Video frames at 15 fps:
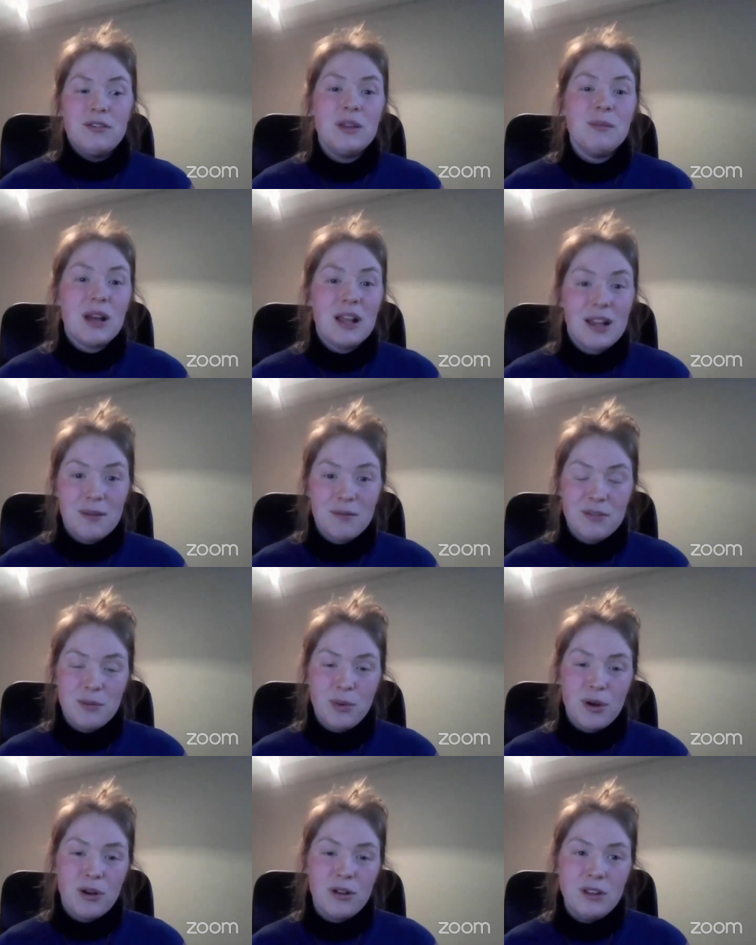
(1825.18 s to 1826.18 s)
female
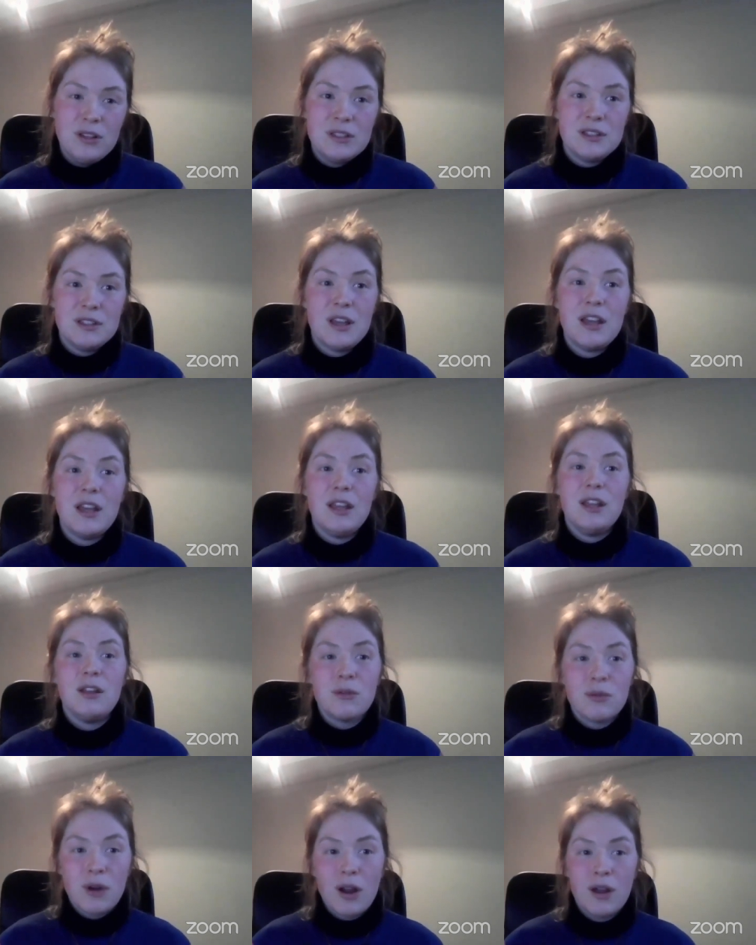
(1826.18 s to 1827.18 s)
amphipods, they
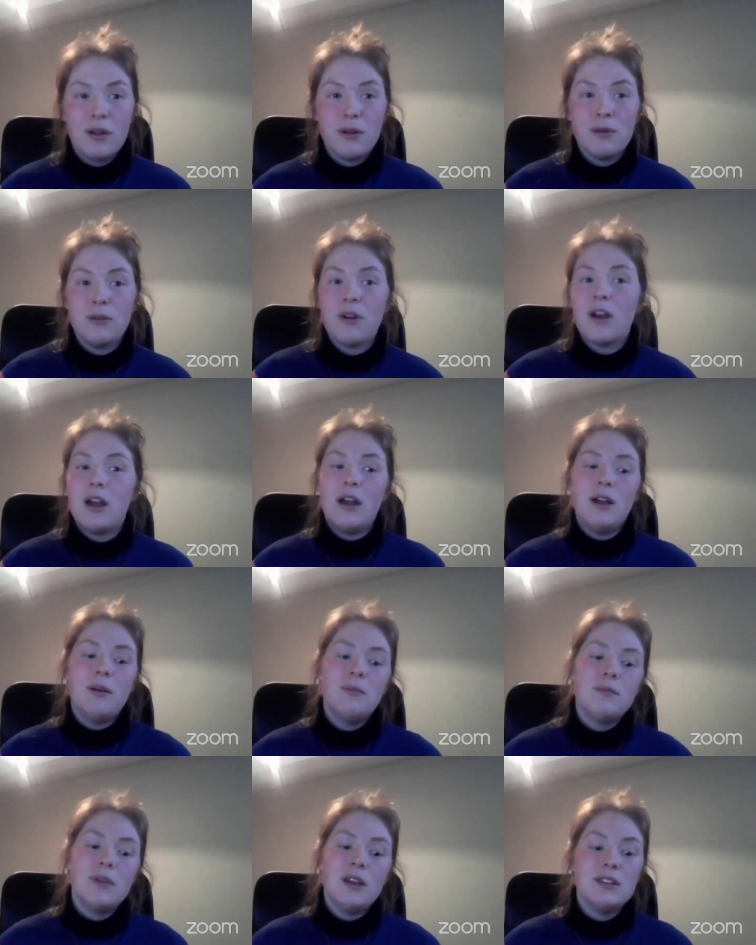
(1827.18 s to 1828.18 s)
grow
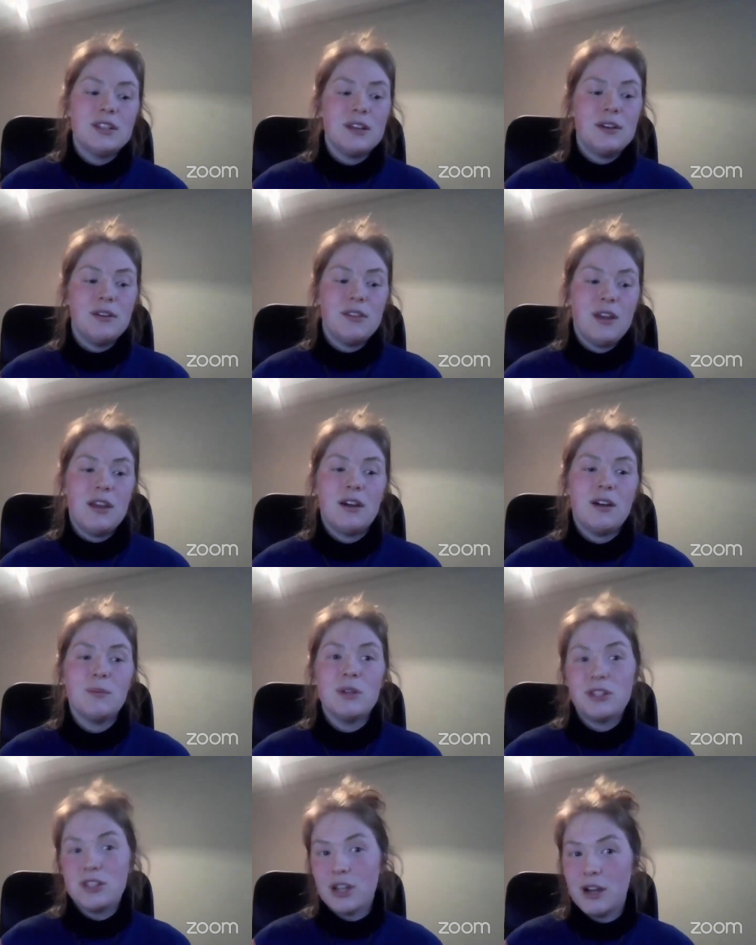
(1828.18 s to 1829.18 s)
until they are
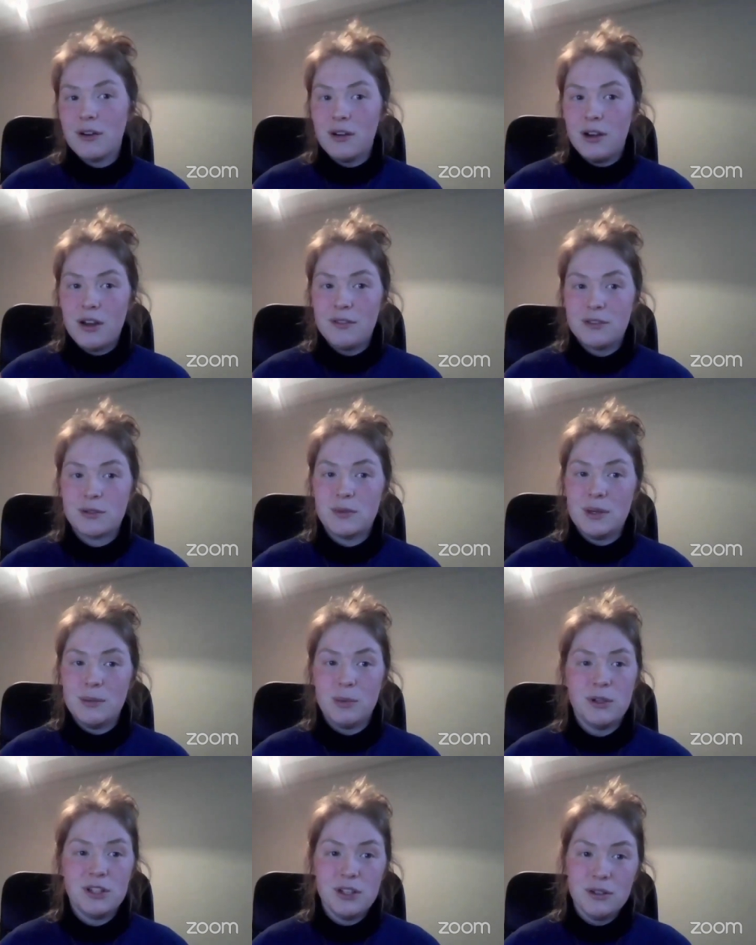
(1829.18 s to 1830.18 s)
mature enough to
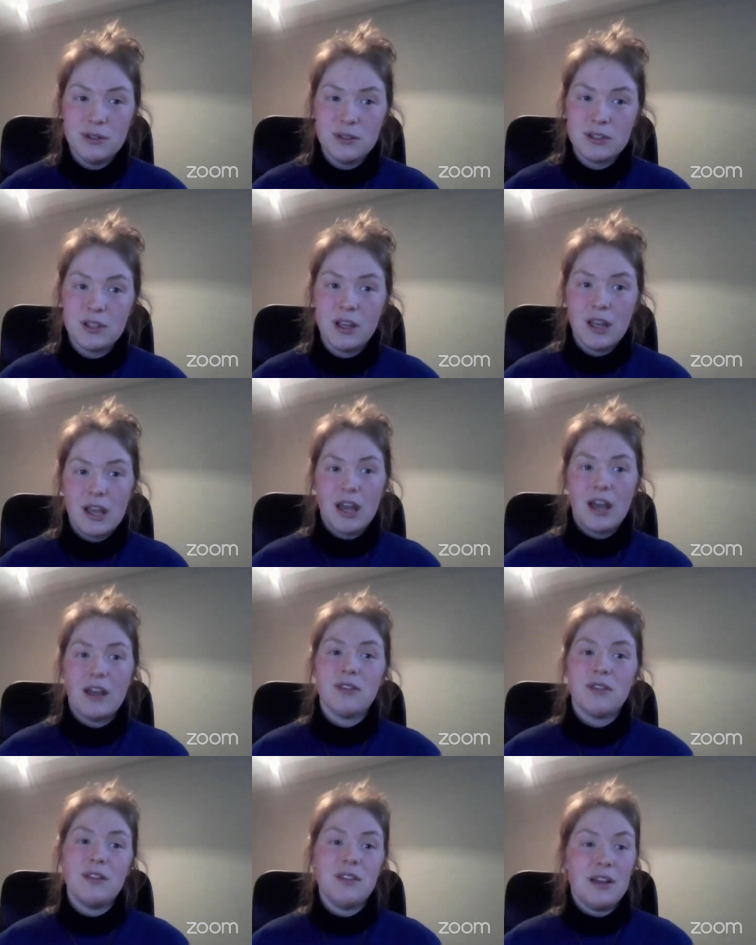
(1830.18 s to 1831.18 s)
reproduce,
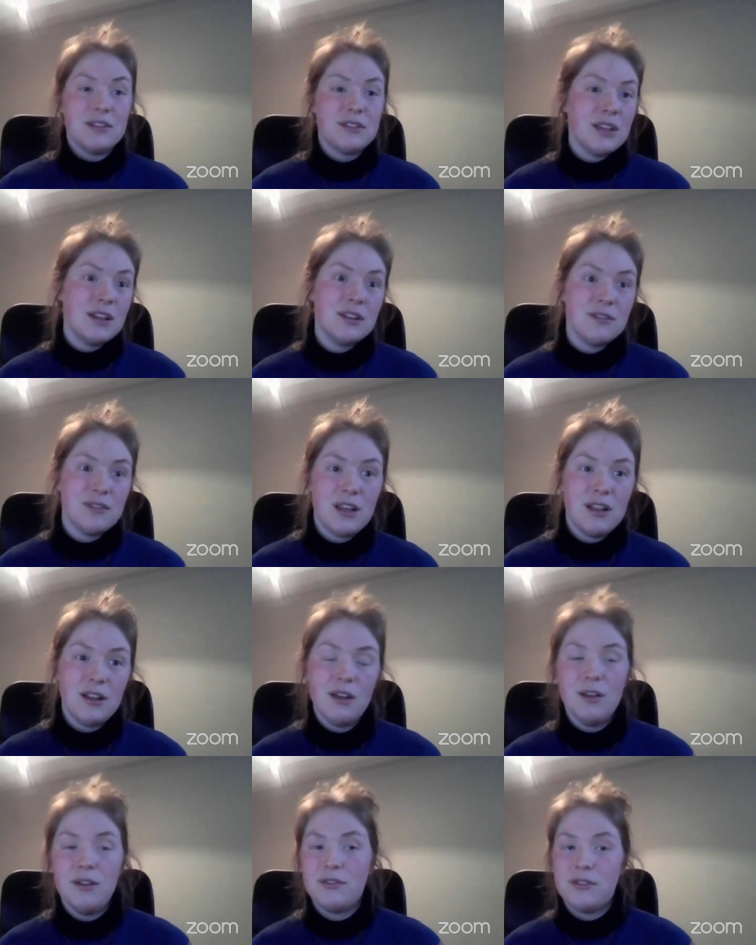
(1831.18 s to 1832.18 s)
and then that's the end of their
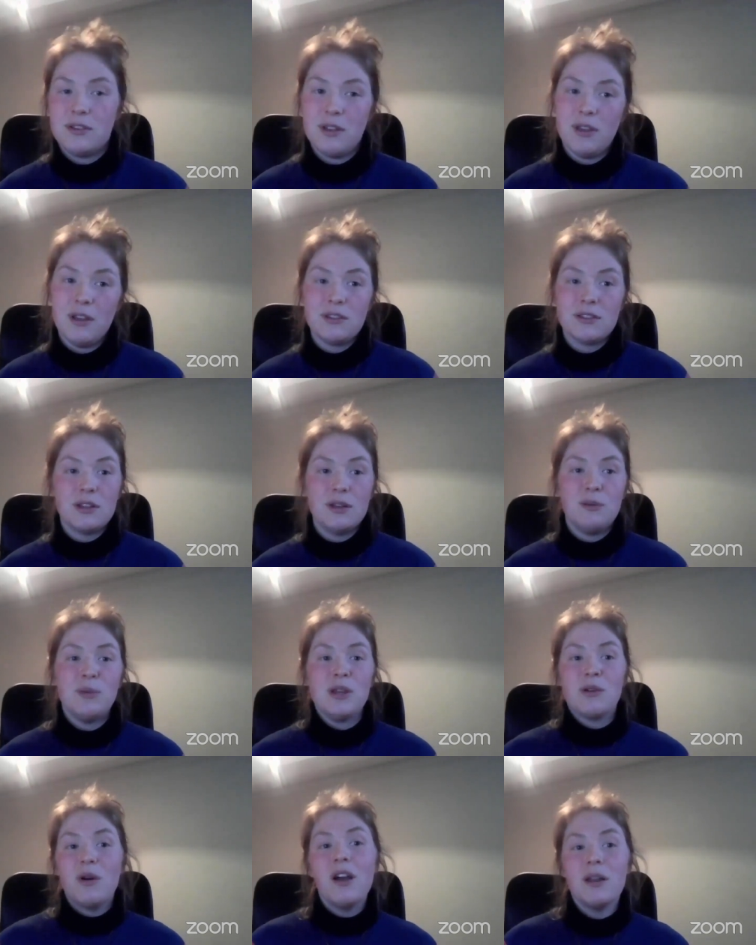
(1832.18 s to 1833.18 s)
life. So that's going to
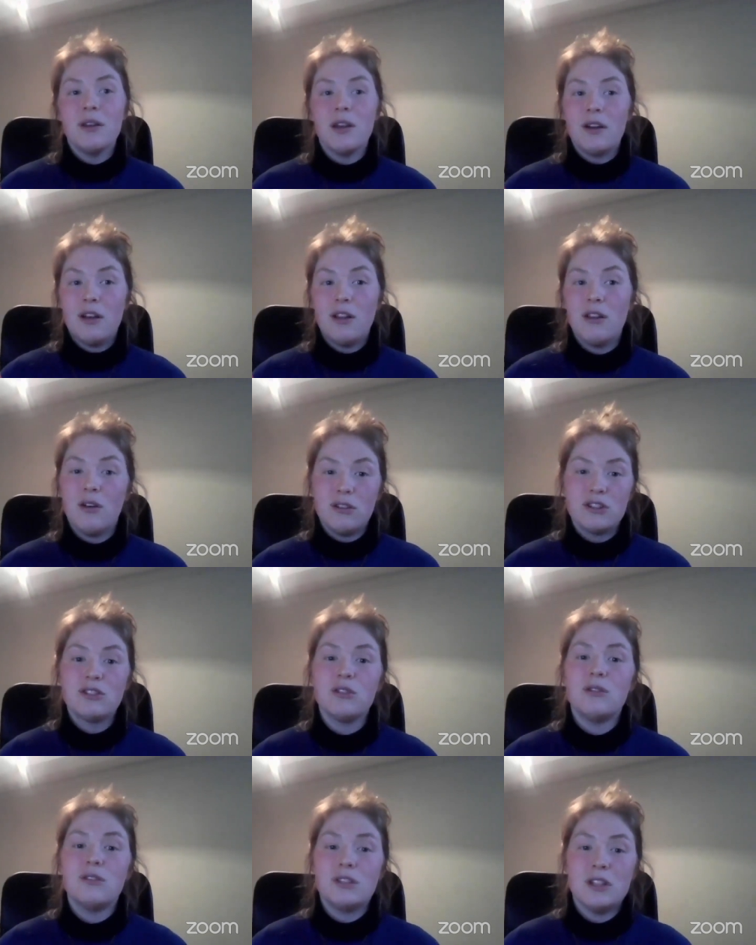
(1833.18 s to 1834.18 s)
be quite a lot
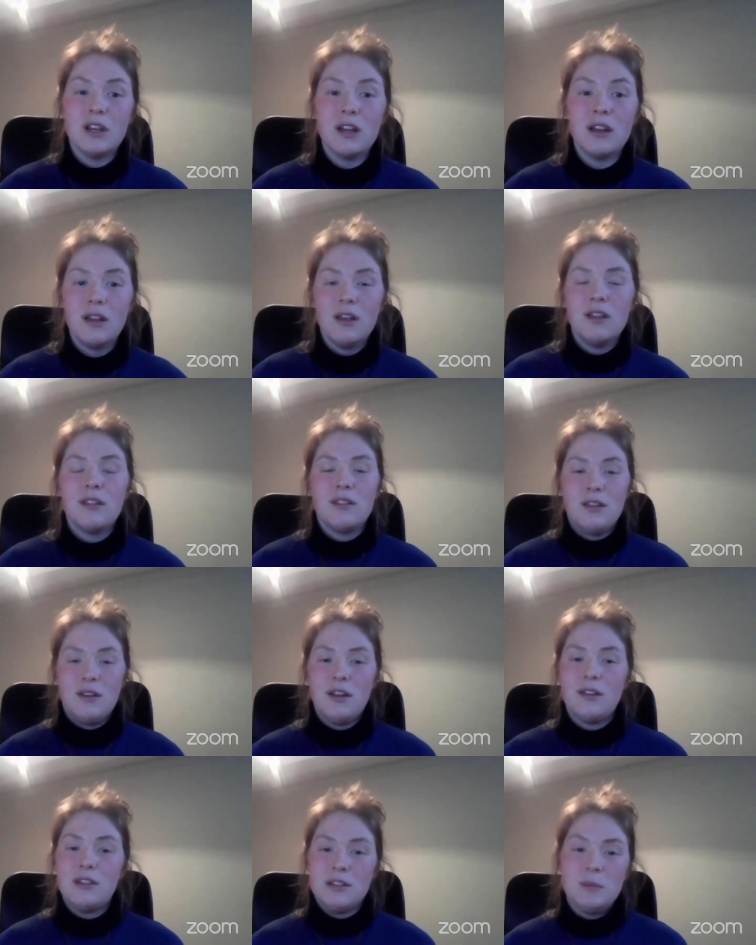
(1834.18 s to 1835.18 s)
shorter than
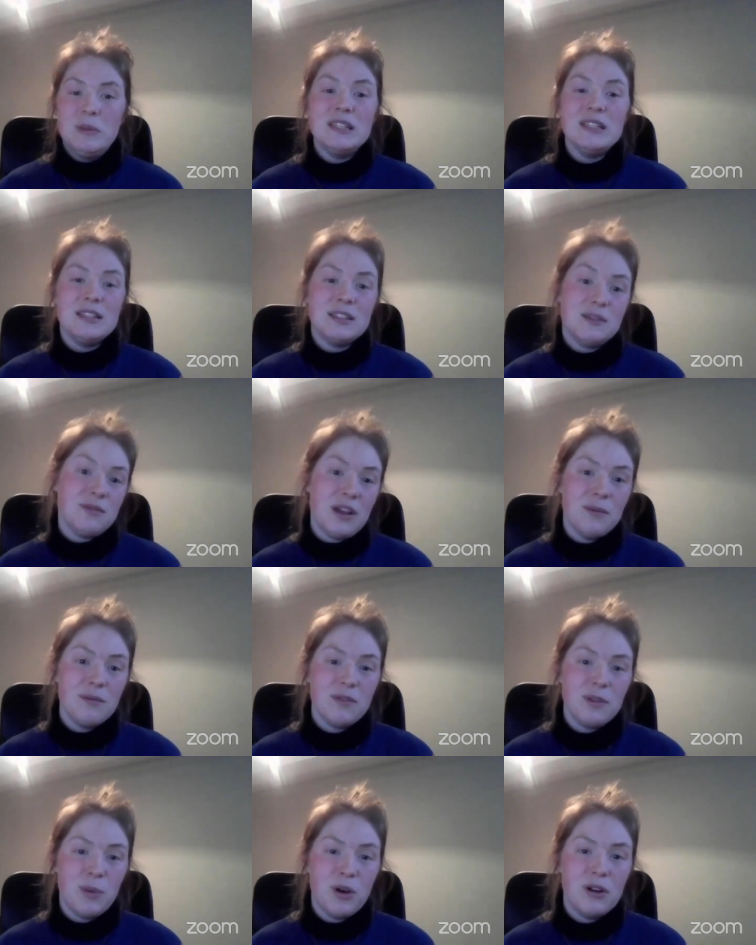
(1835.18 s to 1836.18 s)
other species of
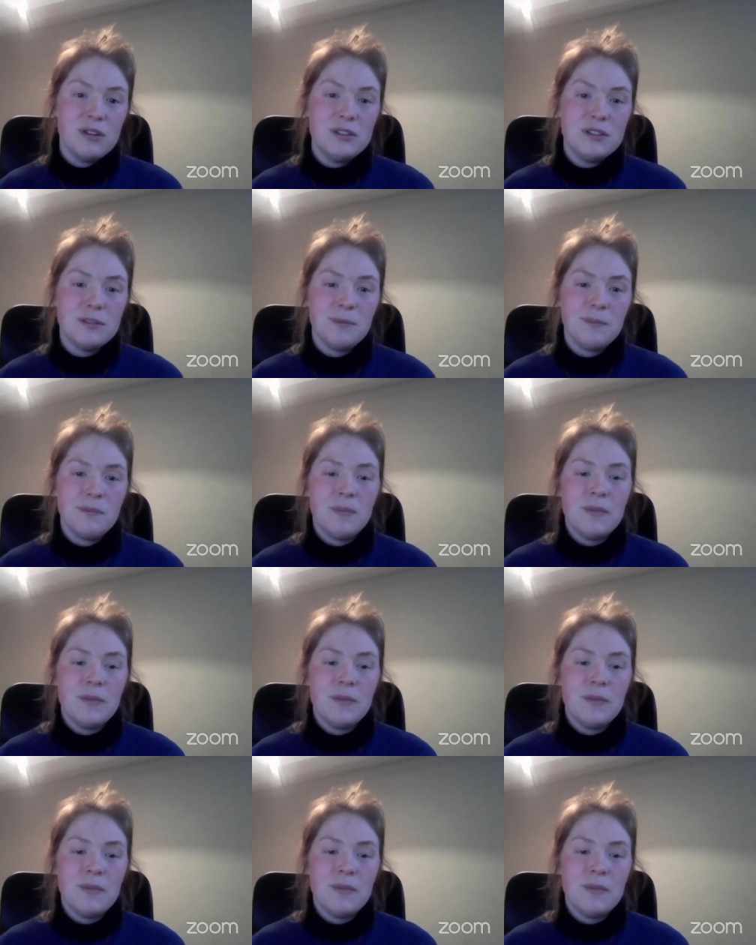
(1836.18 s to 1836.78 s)
amphipods.